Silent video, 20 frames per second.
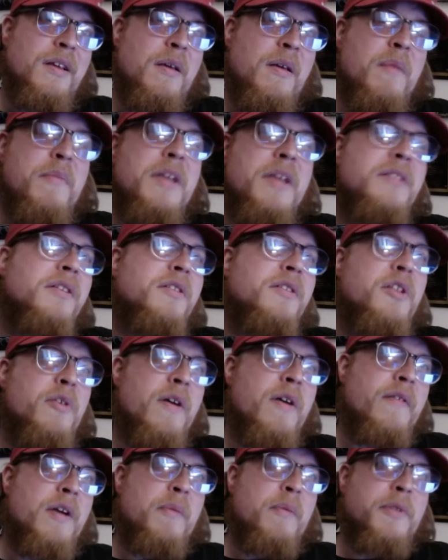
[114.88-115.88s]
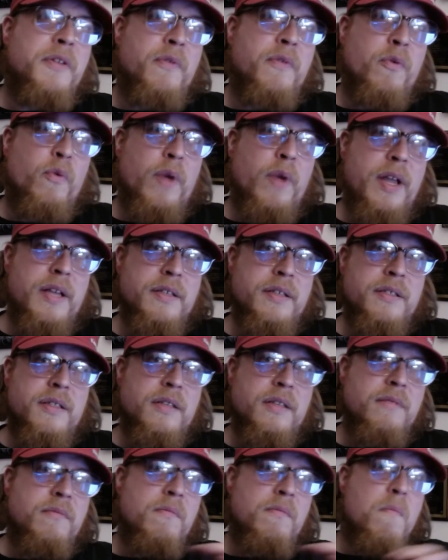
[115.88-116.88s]
Basically, you have a couple different ways
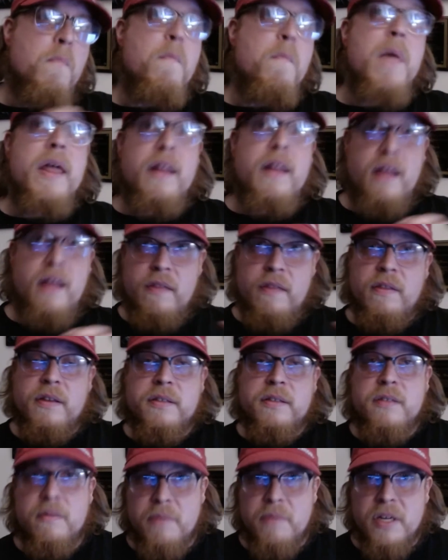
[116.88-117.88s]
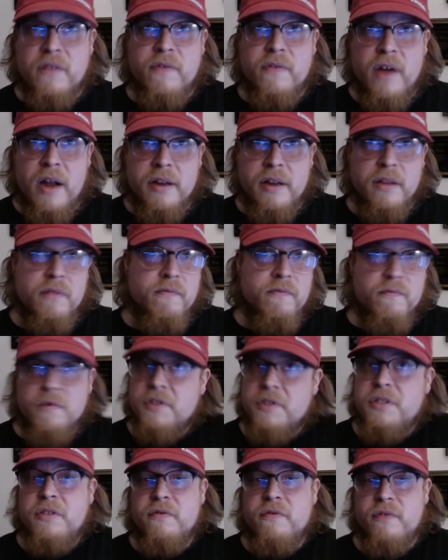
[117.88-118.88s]
that metaethics can be divided.
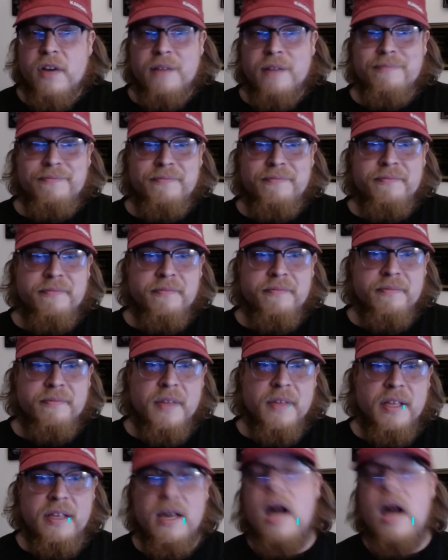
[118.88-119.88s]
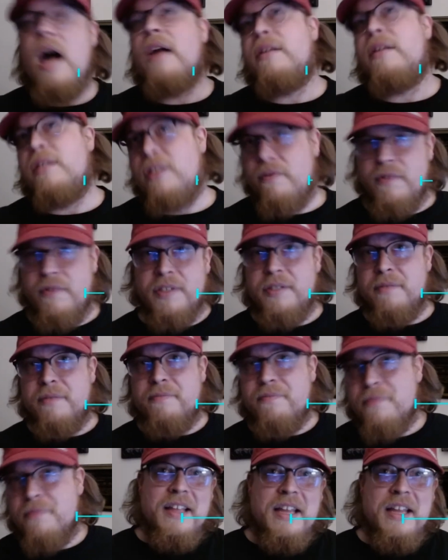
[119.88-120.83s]
First, you've got cognitivism.